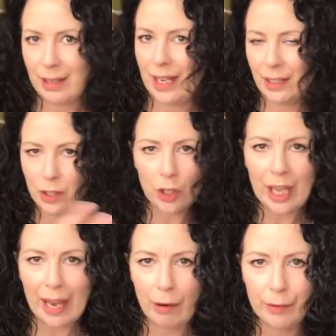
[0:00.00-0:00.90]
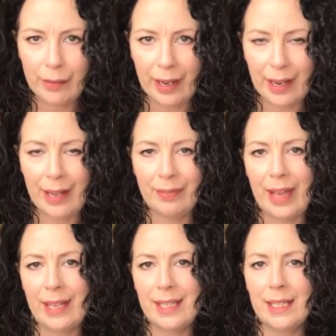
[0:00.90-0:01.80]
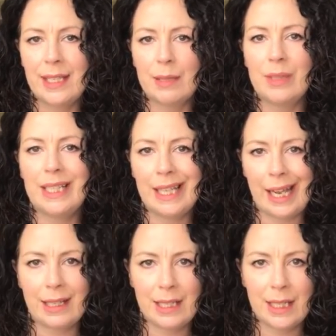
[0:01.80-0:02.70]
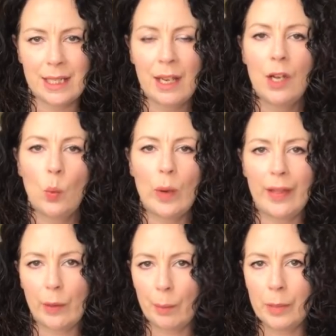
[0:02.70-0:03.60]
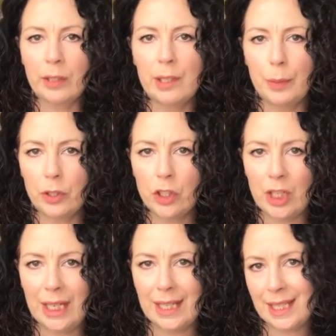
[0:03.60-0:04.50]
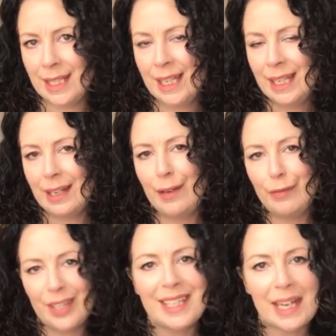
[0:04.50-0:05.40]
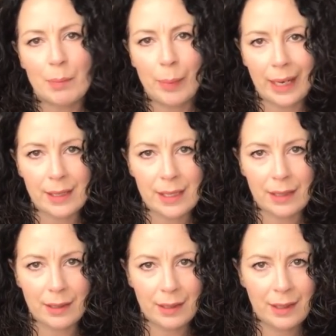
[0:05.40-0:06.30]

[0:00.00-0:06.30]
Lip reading: It took care of that, and their system detected where there were multiple sheets of the same pattern.